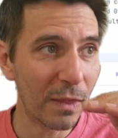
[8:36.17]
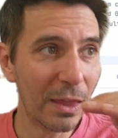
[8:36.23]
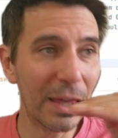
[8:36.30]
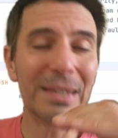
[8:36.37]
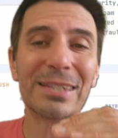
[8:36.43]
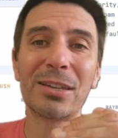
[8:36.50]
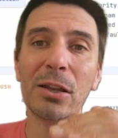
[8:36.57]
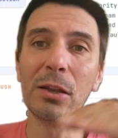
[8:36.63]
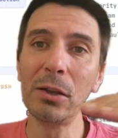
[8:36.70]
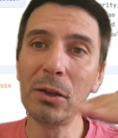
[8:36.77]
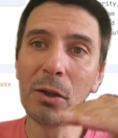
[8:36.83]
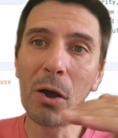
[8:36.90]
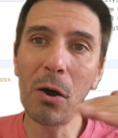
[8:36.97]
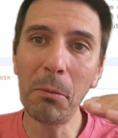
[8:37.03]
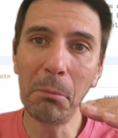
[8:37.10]
it's a
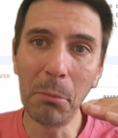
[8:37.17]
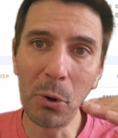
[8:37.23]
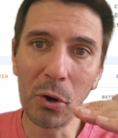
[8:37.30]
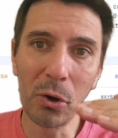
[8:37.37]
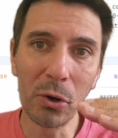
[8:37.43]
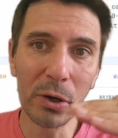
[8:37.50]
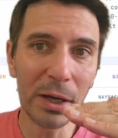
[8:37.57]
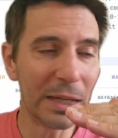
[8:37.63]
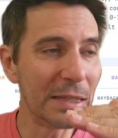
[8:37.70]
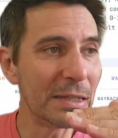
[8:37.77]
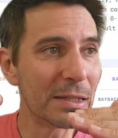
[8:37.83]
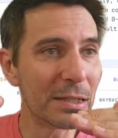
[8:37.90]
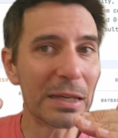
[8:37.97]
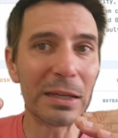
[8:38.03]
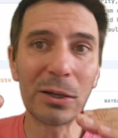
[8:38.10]
lot more in
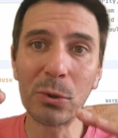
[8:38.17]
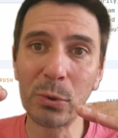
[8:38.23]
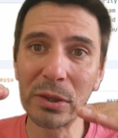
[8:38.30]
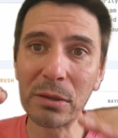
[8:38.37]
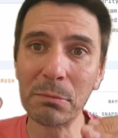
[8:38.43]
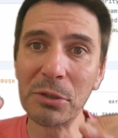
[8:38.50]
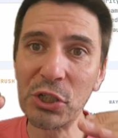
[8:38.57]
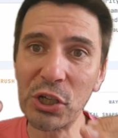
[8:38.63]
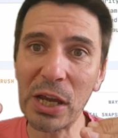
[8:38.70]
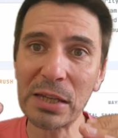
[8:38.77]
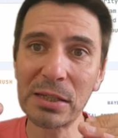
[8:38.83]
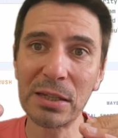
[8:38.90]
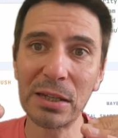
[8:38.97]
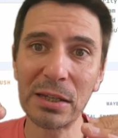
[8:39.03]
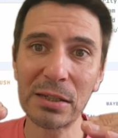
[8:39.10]
sync with the
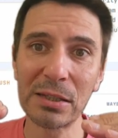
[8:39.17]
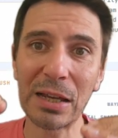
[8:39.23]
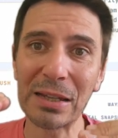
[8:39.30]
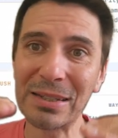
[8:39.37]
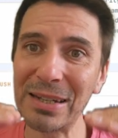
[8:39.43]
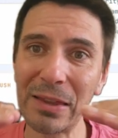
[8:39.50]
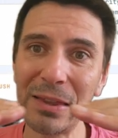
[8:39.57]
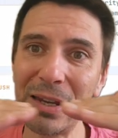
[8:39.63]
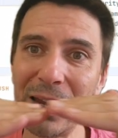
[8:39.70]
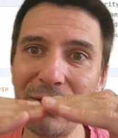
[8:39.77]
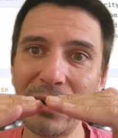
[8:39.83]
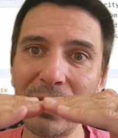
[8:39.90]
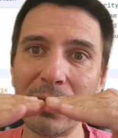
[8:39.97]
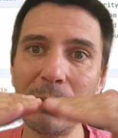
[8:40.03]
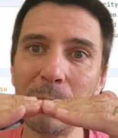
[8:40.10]
Majestic stats. Now, they're
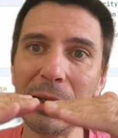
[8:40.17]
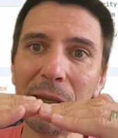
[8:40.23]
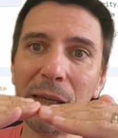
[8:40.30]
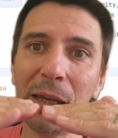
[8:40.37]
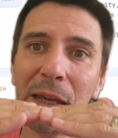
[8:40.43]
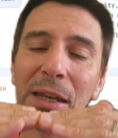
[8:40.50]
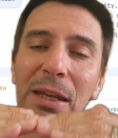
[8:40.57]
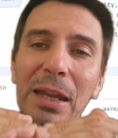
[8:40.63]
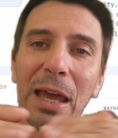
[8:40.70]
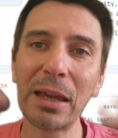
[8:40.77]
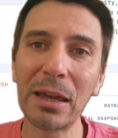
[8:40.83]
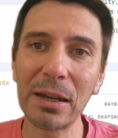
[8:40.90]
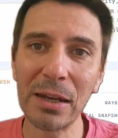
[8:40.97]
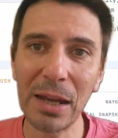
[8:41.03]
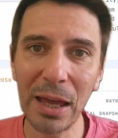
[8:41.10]
never going to be
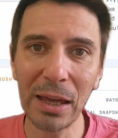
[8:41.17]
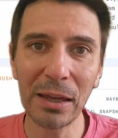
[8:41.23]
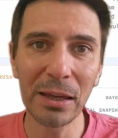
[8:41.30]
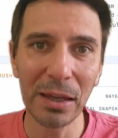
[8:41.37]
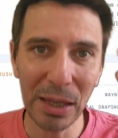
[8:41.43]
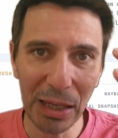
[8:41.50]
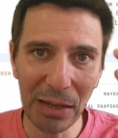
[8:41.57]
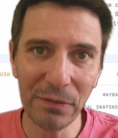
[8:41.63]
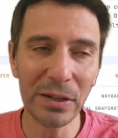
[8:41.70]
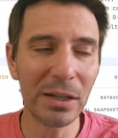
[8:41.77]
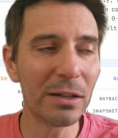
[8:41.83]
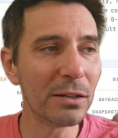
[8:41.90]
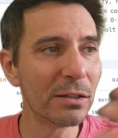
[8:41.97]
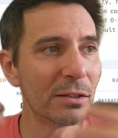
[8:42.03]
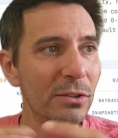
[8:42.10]
neck and neck. Even
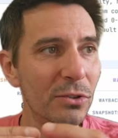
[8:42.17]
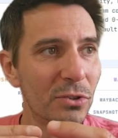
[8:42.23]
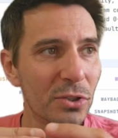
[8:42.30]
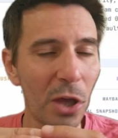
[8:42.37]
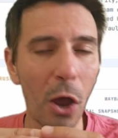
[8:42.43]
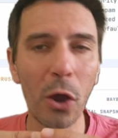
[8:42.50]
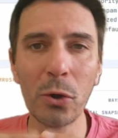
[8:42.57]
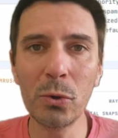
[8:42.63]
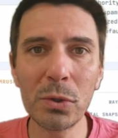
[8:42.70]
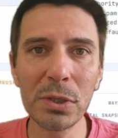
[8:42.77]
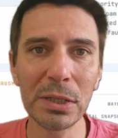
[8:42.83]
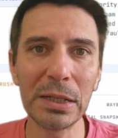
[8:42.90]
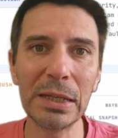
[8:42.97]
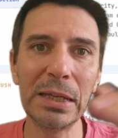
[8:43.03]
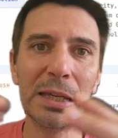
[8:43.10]
in a
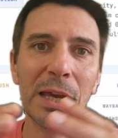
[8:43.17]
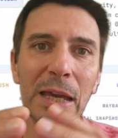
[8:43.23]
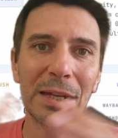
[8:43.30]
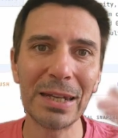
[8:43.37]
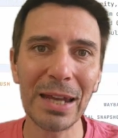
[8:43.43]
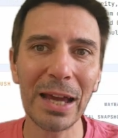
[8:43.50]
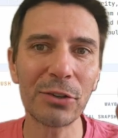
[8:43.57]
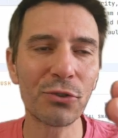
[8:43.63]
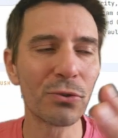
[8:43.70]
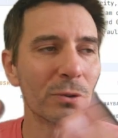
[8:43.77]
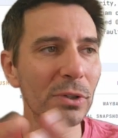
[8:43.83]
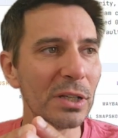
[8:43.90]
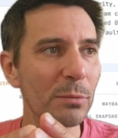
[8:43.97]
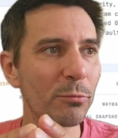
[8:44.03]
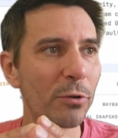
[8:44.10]
totally
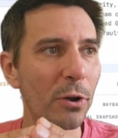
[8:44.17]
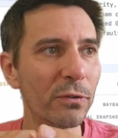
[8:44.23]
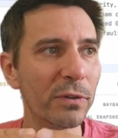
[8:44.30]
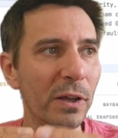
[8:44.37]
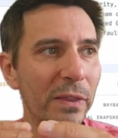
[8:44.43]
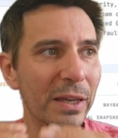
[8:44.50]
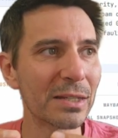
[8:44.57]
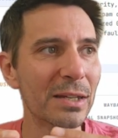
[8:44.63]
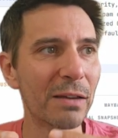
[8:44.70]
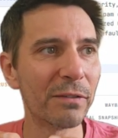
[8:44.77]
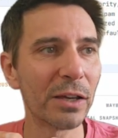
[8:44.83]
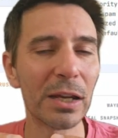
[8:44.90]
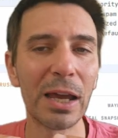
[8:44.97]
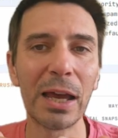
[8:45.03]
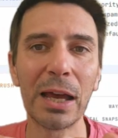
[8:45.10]
natural link profile, that's never
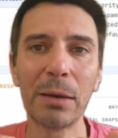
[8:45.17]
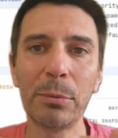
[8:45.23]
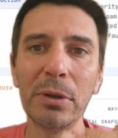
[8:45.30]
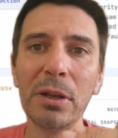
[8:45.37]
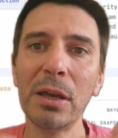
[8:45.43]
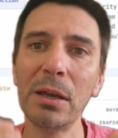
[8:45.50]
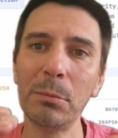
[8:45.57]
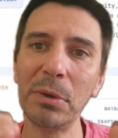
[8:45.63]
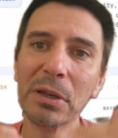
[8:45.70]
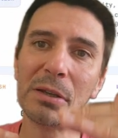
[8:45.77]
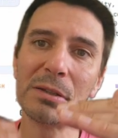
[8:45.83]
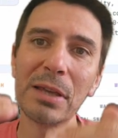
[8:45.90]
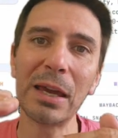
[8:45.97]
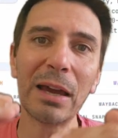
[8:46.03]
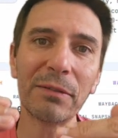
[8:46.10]
going to happen,
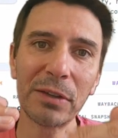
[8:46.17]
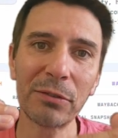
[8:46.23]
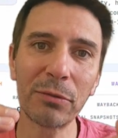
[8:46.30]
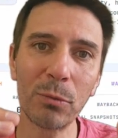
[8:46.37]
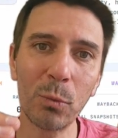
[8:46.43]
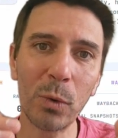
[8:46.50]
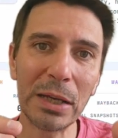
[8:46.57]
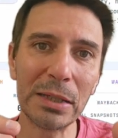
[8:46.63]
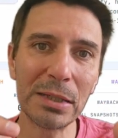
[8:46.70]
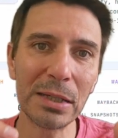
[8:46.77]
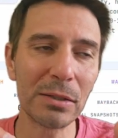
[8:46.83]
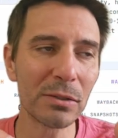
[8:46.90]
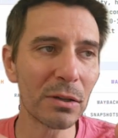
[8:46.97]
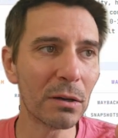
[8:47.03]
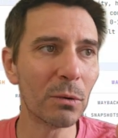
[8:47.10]
because they have different
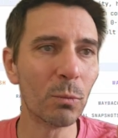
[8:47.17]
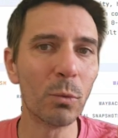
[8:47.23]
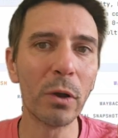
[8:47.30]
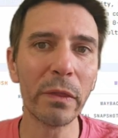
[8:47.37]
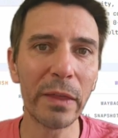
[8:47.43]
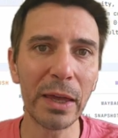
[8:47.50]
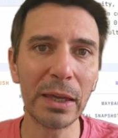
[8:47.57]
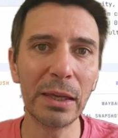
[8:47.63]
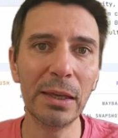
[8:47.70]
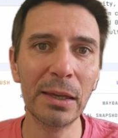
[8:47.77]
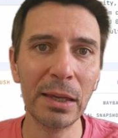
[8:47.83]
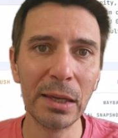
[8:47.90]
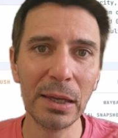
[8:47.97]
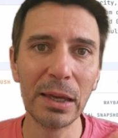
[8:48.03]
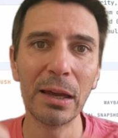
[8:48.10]
weightings on what they
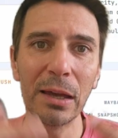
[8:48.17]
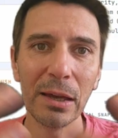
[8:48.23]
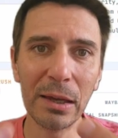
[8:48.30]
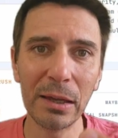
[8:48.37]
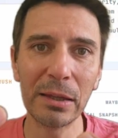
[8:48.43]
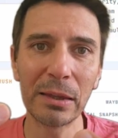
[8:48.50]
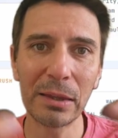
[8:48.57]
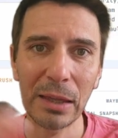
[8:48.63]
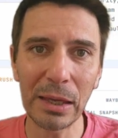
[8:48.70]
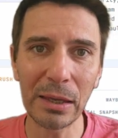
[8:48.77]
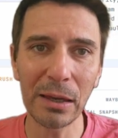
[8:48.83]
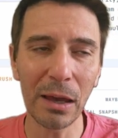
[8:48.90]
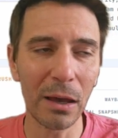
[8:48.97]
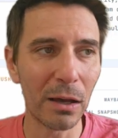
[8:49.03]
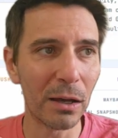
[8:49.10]

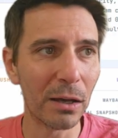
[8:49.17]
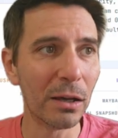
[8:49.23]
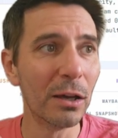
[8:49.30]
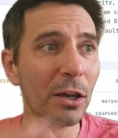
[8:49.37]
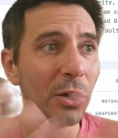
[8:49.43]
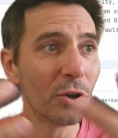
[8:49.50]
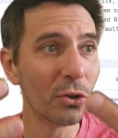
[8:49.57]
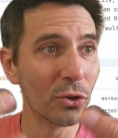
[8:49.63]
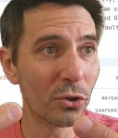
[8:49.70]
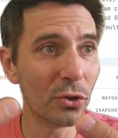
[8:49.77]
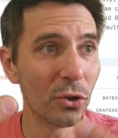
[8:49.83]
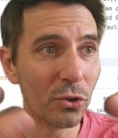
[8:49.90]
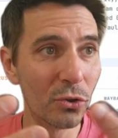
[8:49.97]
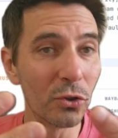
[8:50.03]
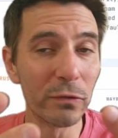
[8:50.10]
think are
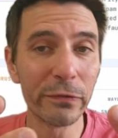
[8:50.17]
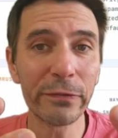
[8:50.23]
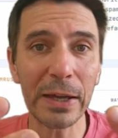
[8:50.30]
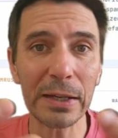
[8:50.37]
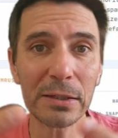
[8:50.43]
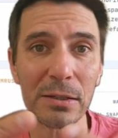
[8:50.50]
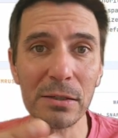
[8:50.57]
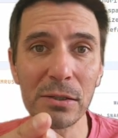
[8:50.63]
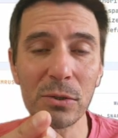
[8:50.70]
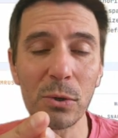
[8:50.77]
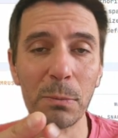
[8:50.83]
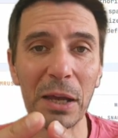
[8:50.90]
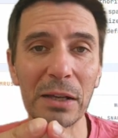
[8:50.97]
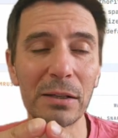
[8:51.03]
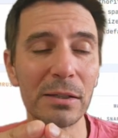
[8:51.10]
good factors to
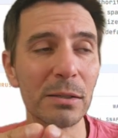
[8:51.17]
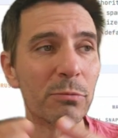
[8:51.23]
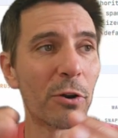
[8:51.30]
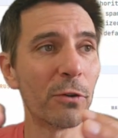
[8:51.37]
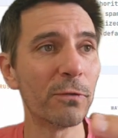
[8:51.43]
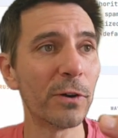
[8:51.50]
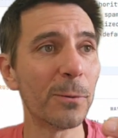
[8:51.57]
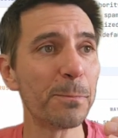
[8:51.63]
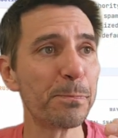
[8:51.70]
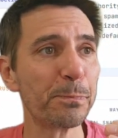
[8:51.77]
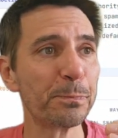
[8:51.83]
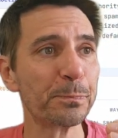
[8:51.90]
a backlink profile.